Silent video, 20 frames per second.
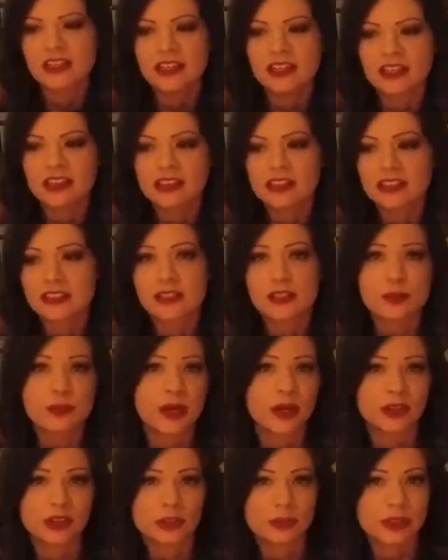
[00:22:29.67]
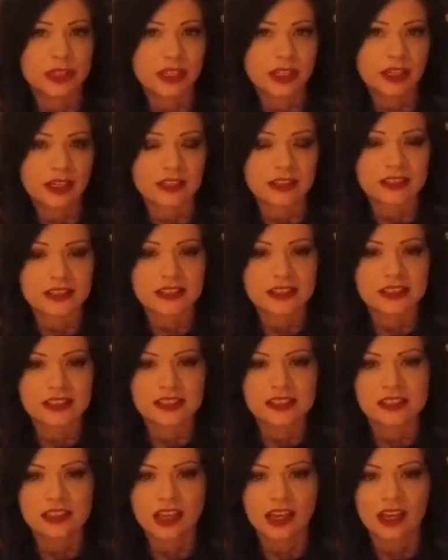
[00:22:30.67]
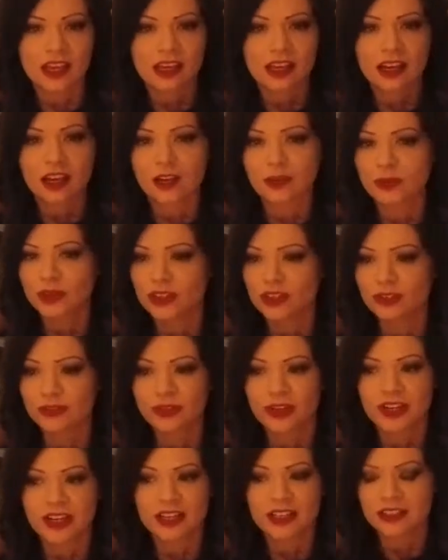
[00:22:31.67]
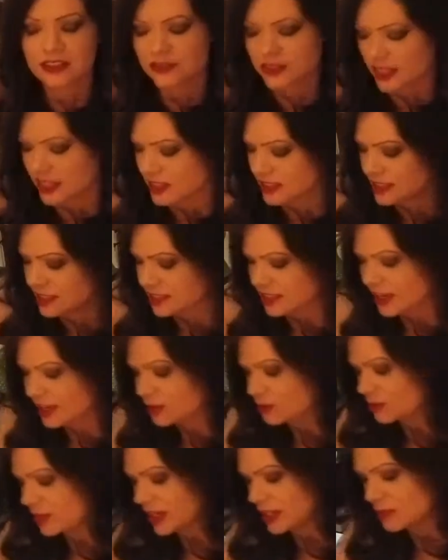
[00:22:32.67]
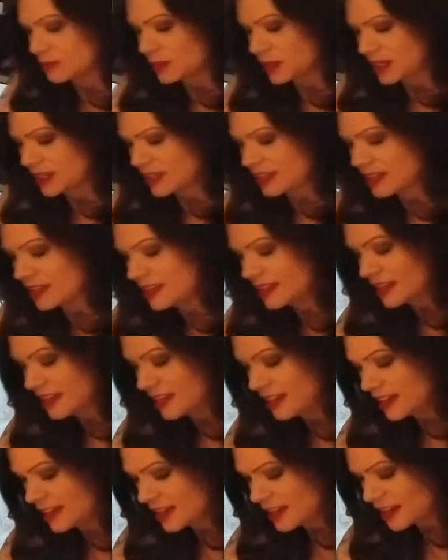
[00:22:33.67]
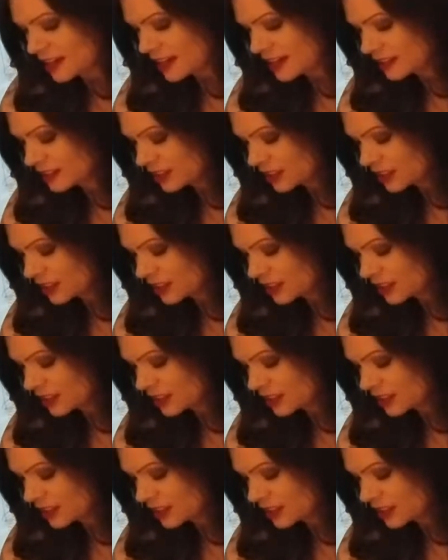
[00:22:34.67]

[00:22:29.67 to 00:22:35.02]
this is about new beginnings. This is saying I'm not afraid of things that might be a little